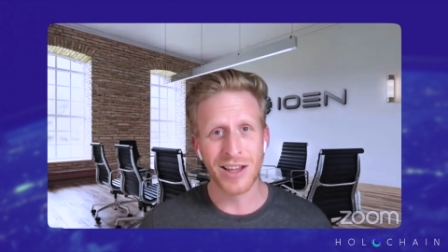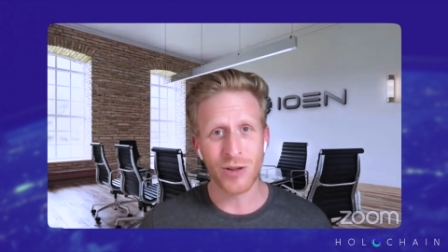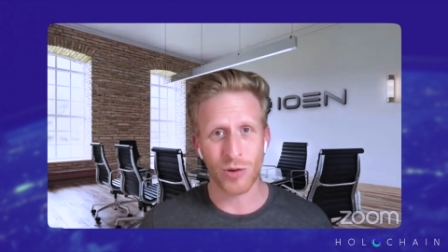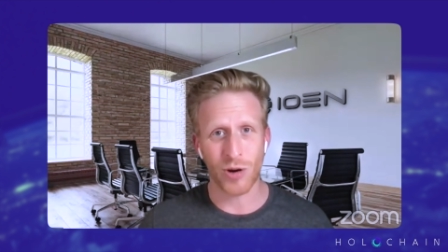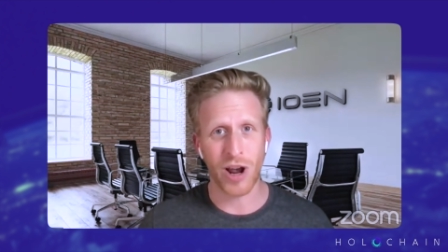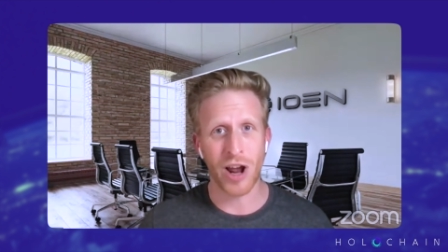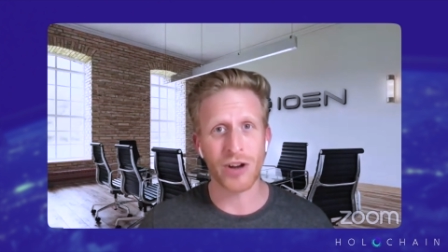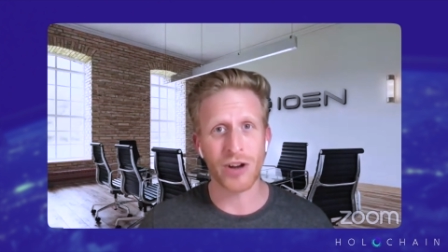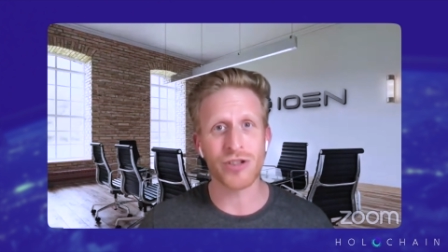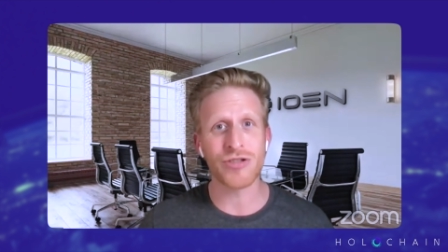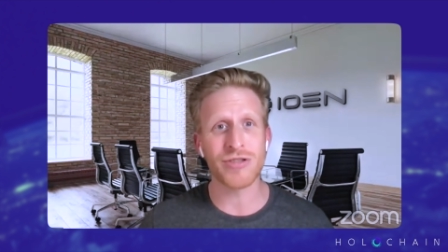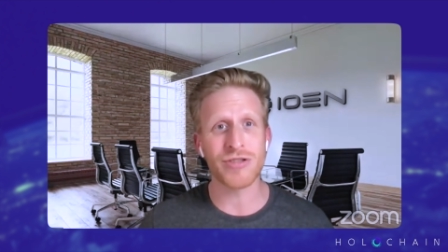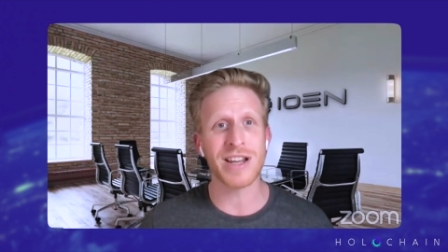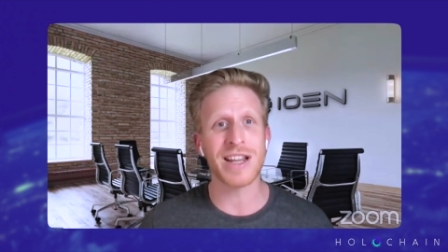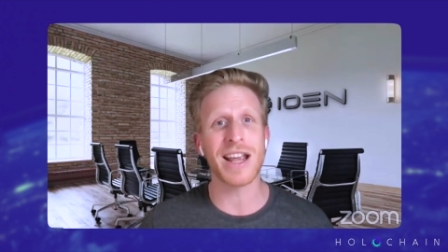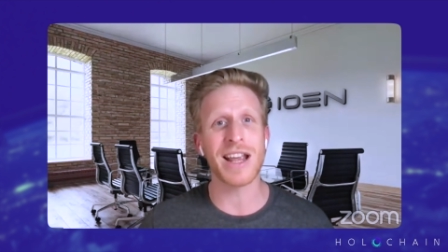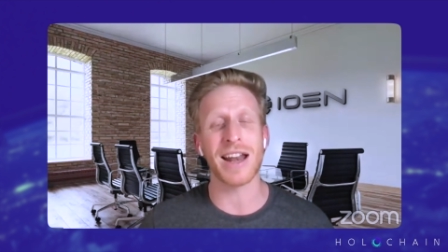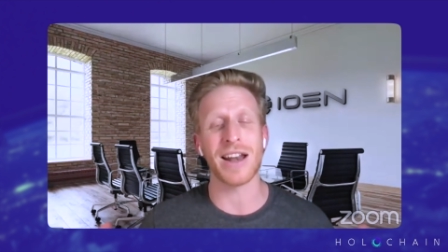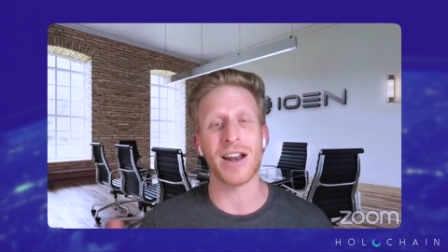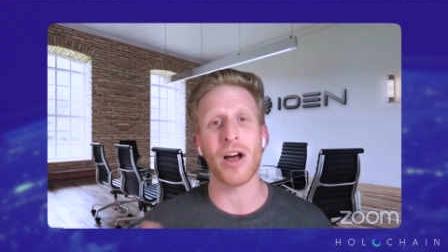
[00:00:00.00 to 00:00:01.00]
your
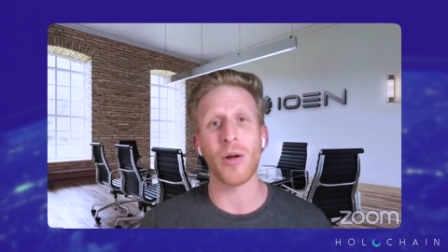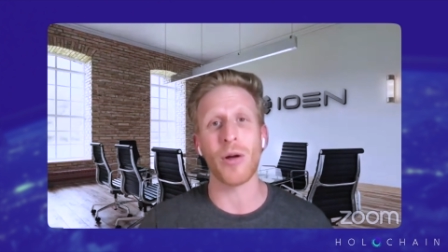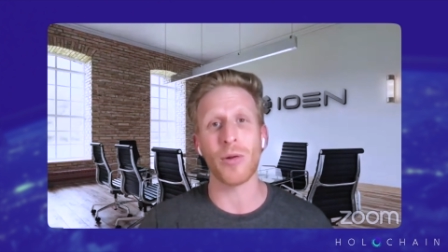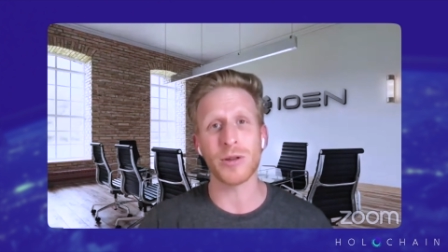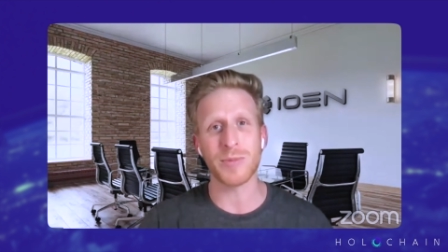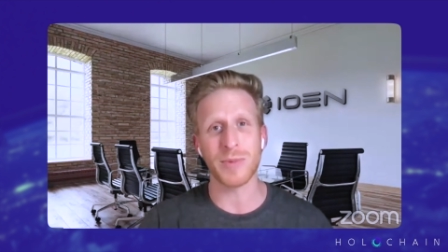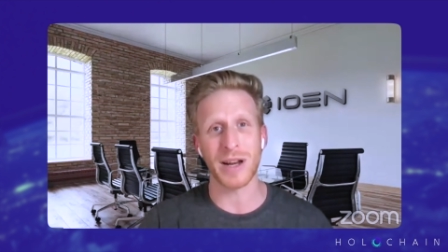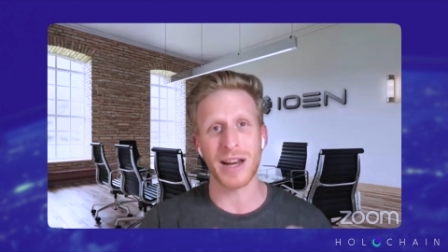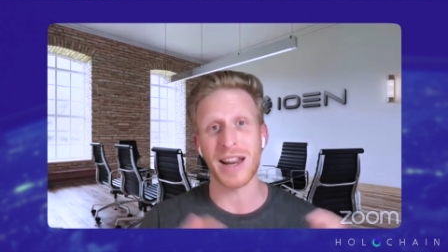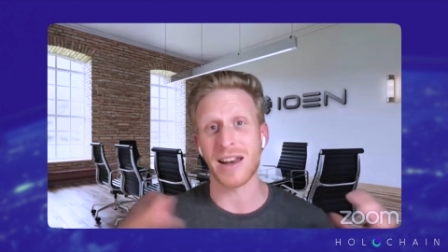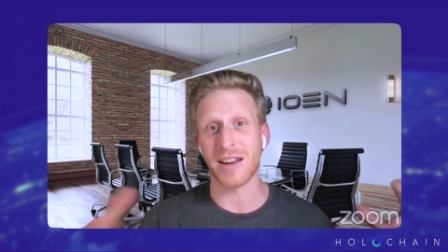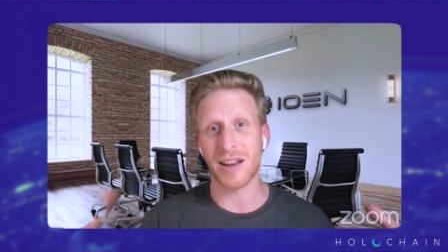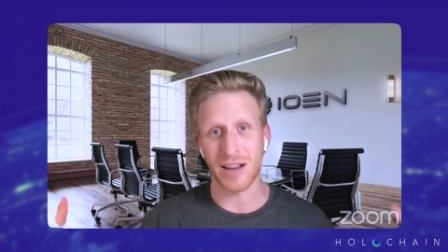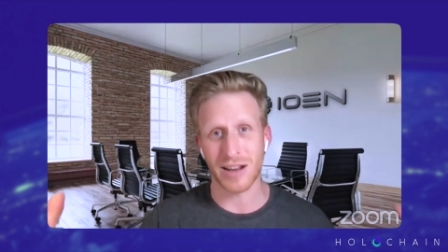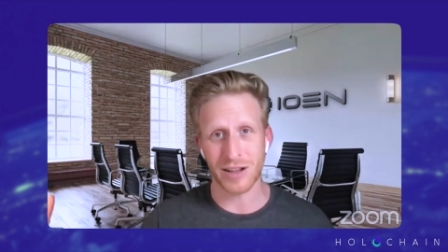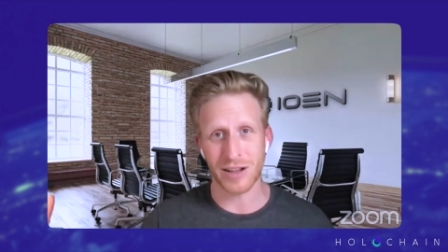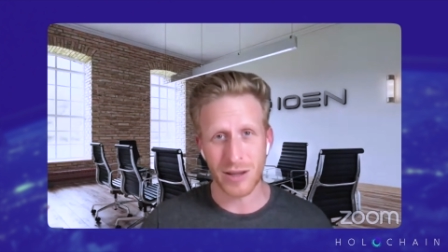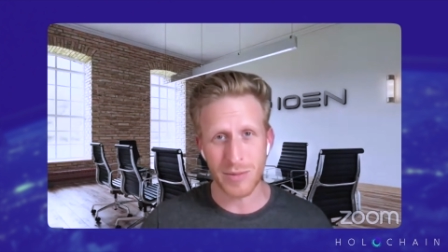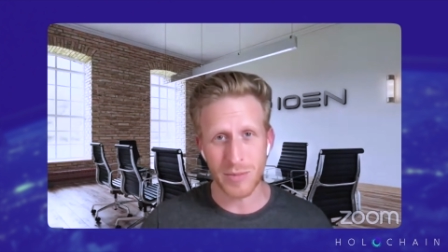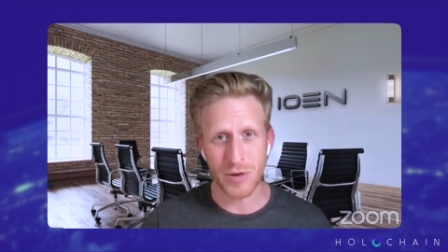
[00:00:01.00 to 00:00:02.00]
country, and ultimately
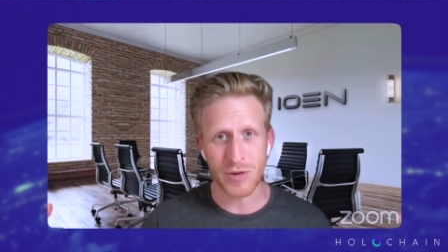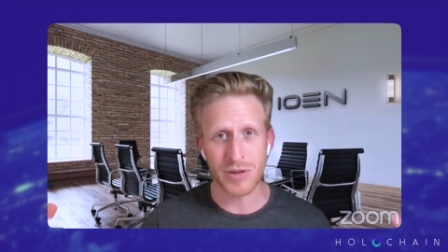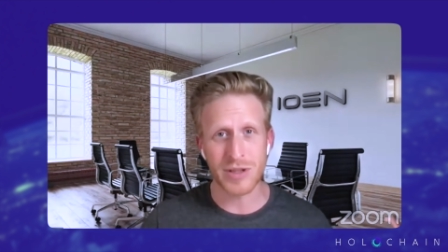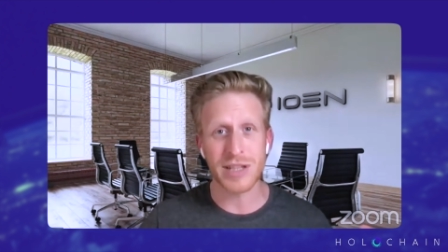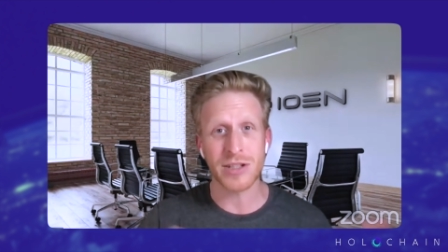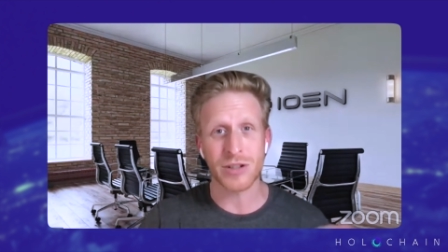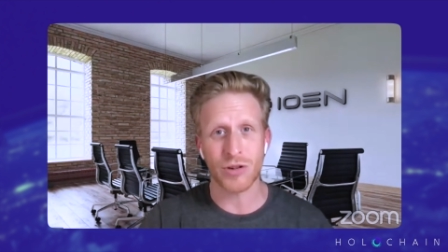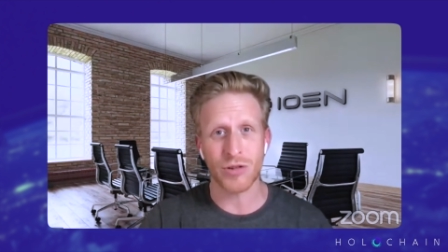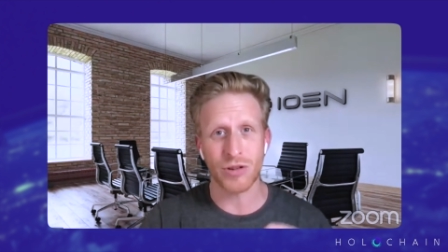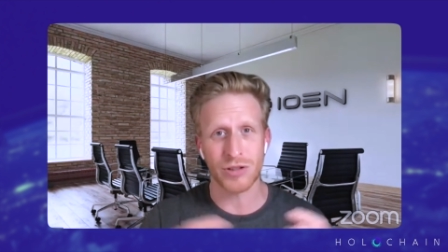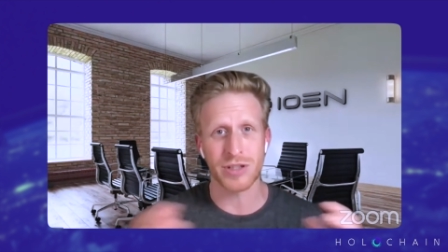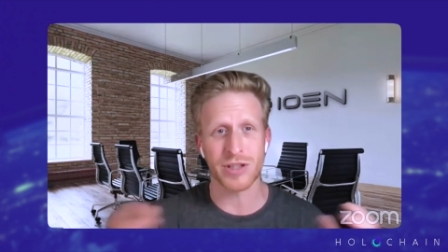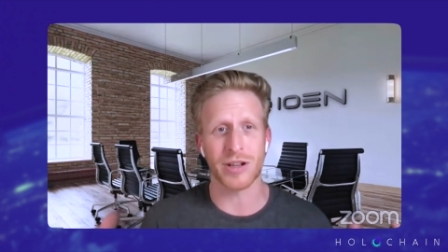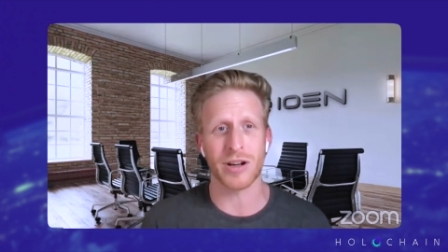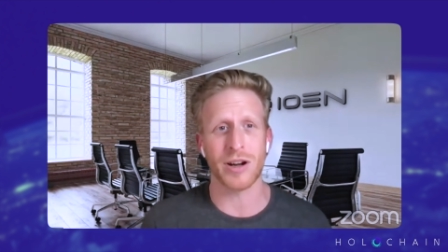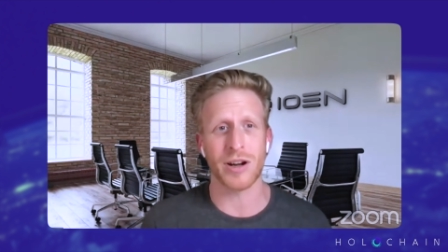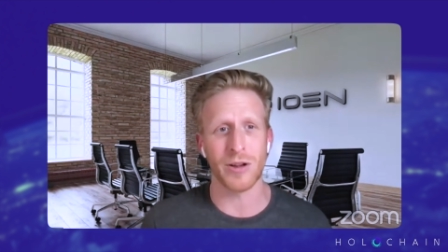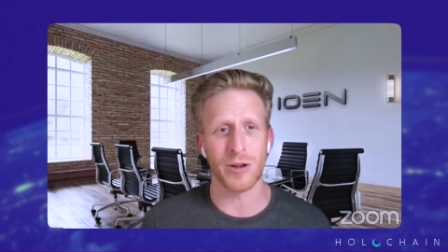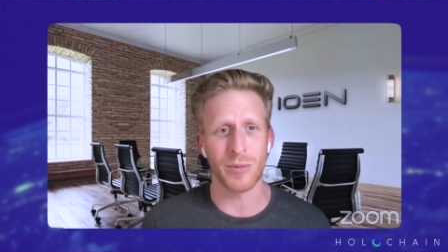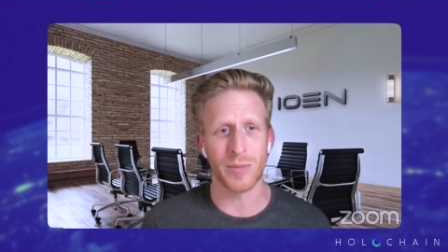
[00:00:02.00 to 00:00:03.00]
uh, communities across the
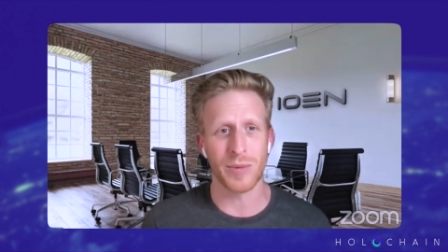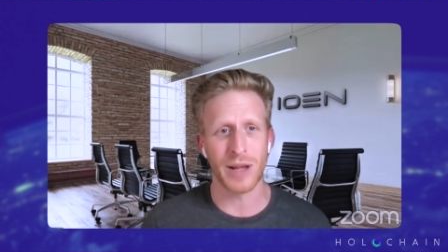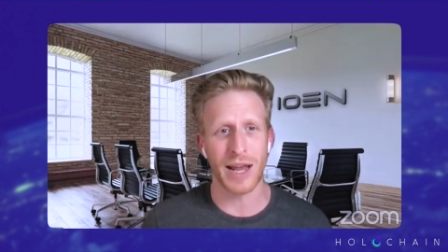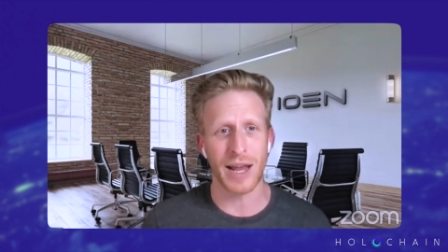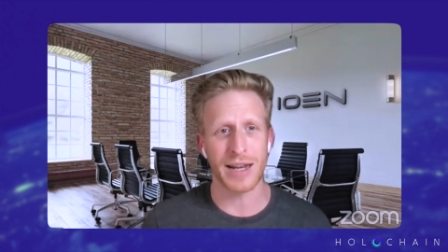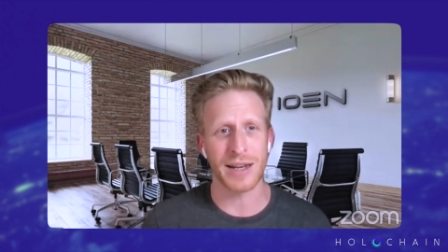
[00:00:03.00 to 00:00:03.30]
globe.